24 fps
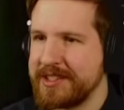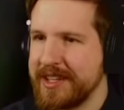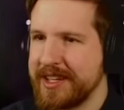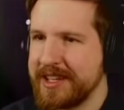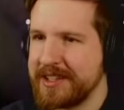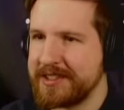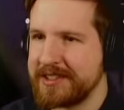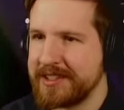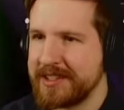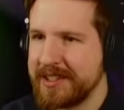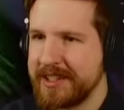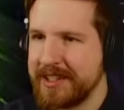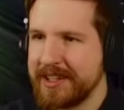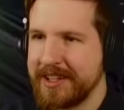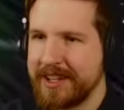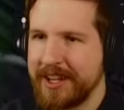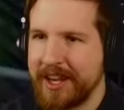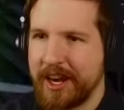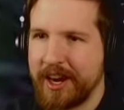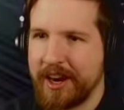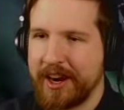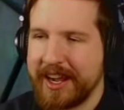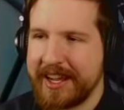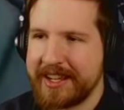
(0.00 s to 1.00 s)
yes.
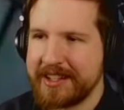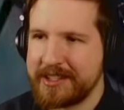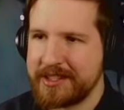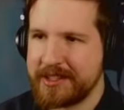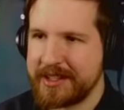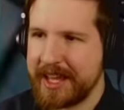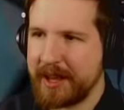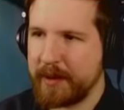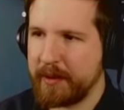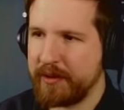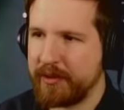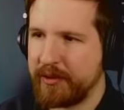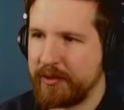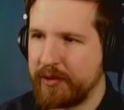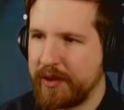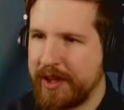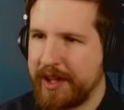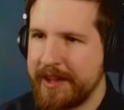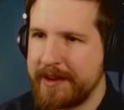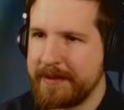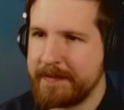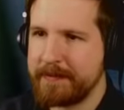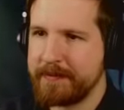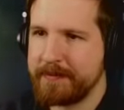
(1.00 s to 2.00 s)
All right, so that was
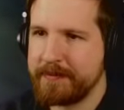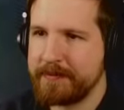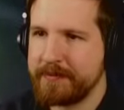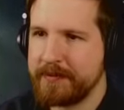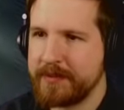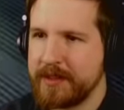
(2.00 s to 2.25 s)
fun.